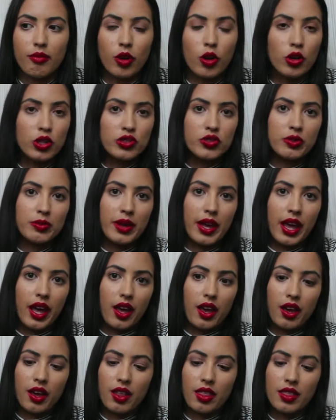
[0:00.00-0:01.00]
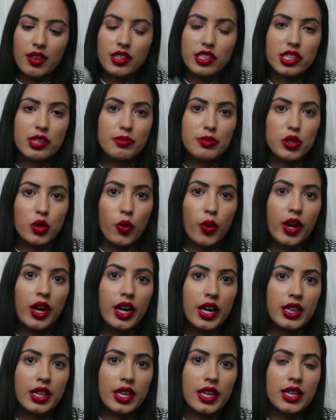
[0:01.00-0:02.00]
goes from like the gym to
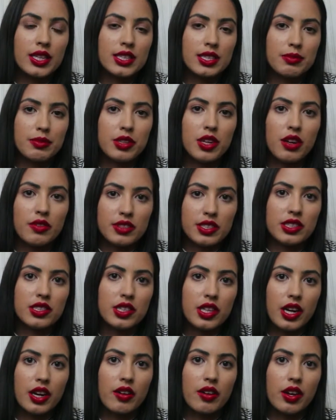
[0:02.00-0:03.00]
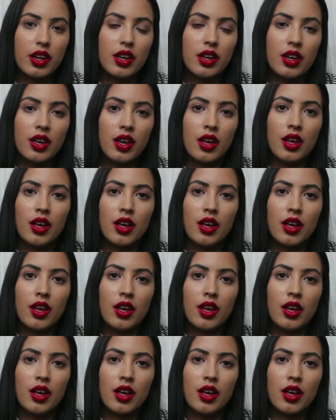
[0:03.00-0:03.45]
work and they need something obviously to carry